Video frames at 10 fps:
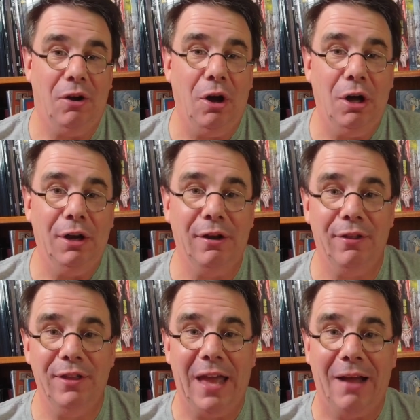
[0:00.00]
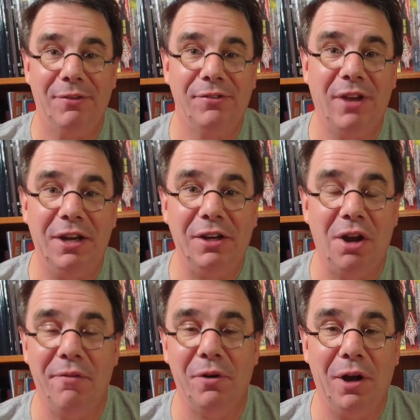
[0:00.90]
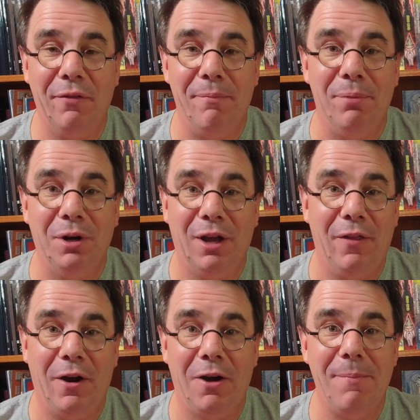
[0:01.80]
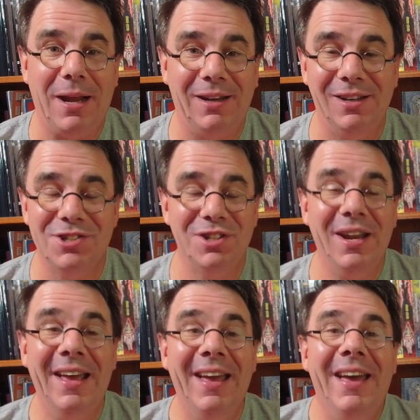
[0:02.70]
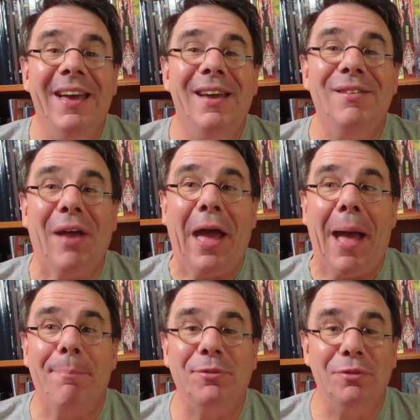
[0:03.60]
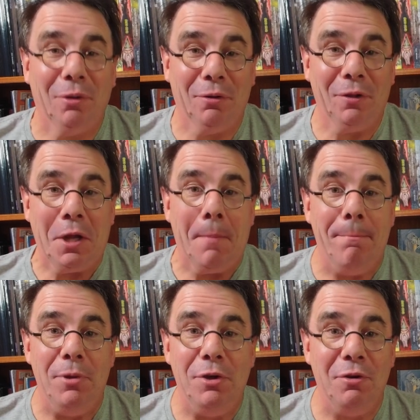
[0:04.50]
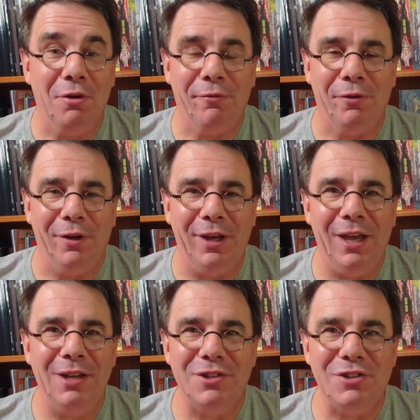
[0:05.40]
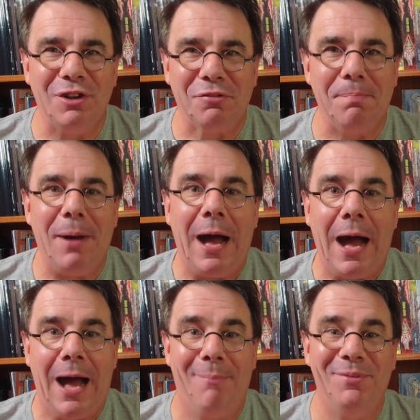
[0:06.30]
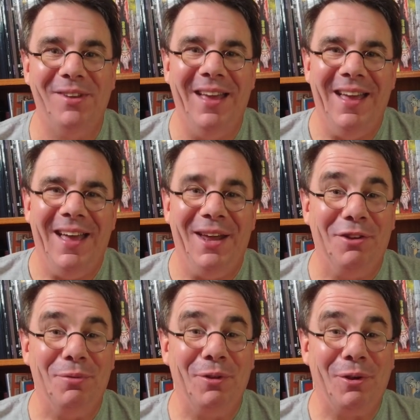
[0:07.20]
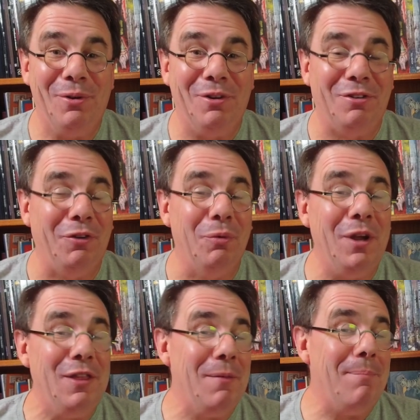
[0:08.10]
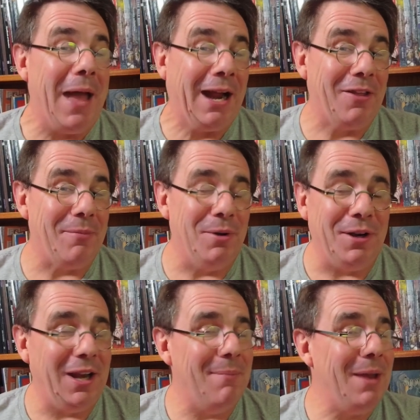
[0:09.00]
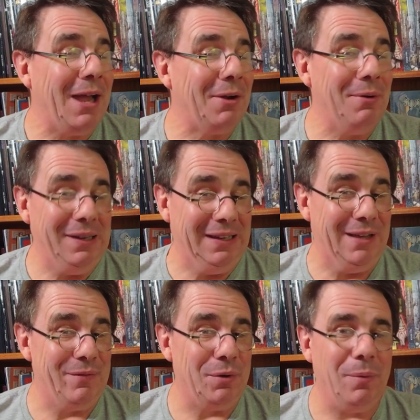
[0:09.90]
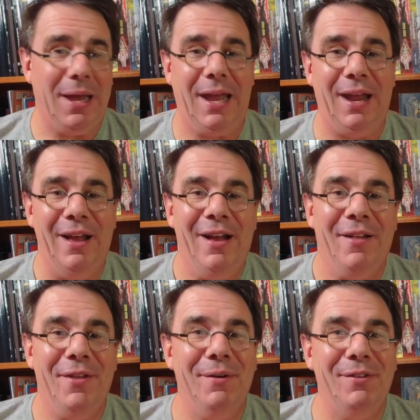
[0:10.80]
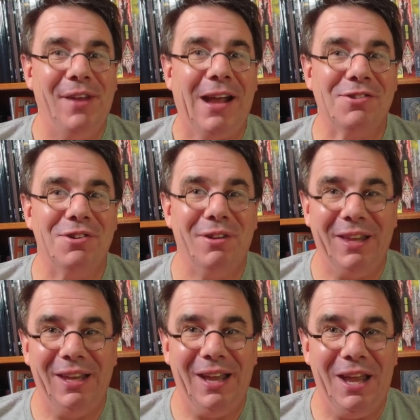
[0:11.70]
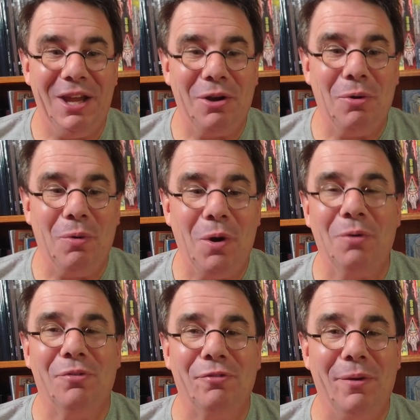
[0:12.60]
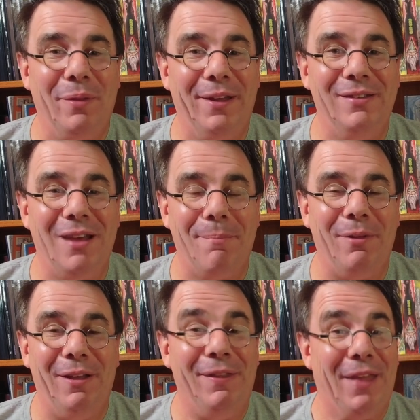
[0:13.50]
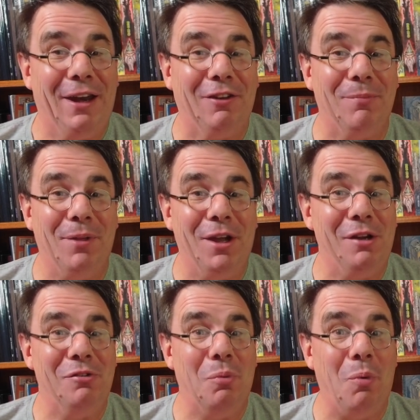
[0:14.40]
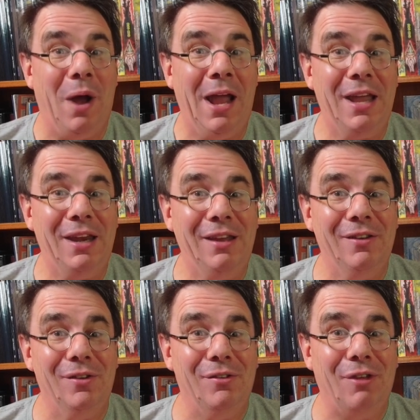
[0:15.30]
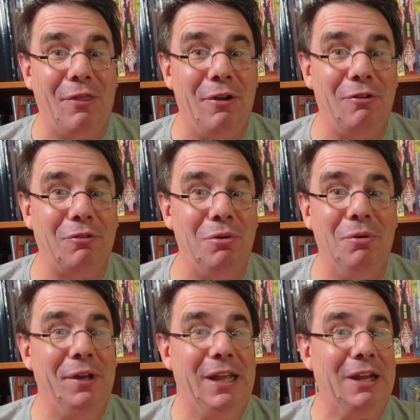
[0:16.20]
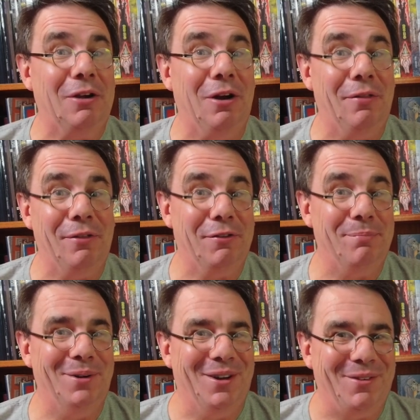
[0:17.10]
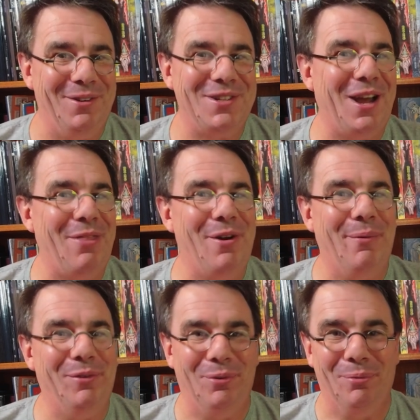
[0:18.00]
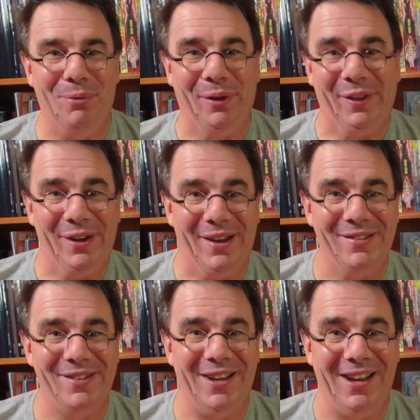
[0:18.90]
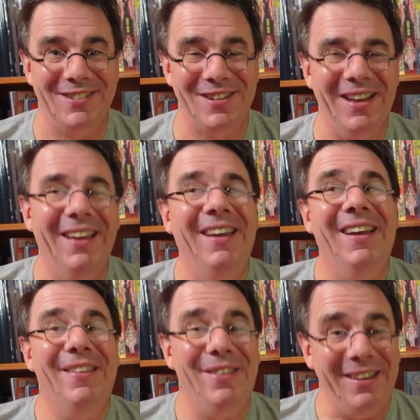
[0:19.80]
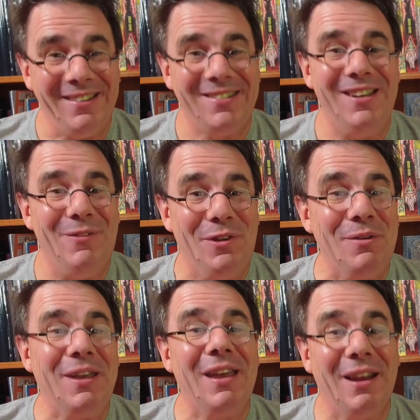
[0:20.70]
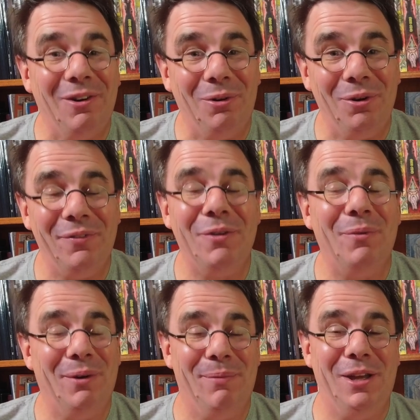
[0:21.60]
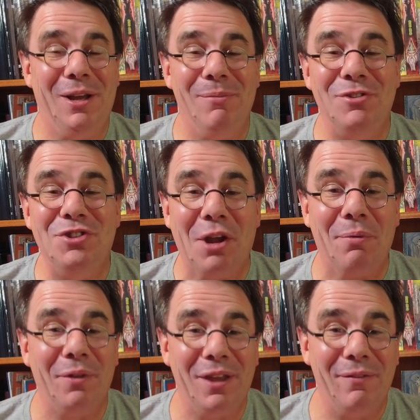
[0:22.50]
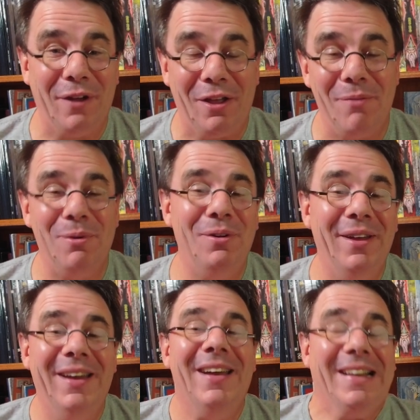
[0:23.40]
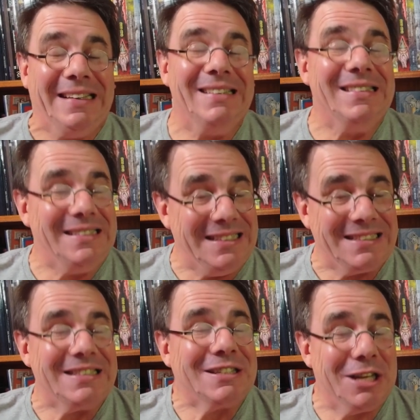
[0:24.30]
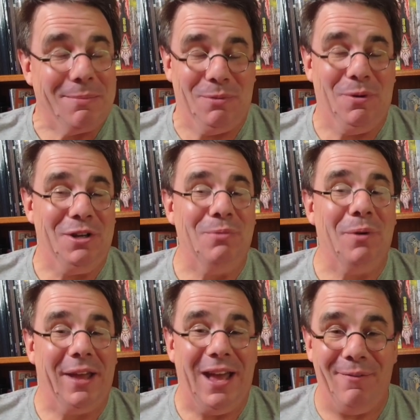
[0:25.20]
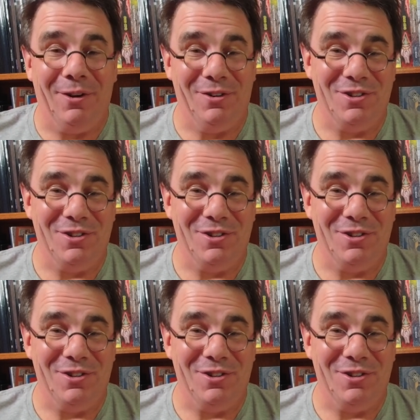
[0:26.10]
on the outside cover of the book and the hardback edition is absolutely beautiful. It just pops. And it's really cool because if you read the back of the book, and I'm not going to give it away, there is actually a quote from Led Zeppelin that explains why it is that there's gold ink on this book, which I thought was a really nice touch. This, if you can get a hold of it when it becomes generally available, this is going to be one you want to have on your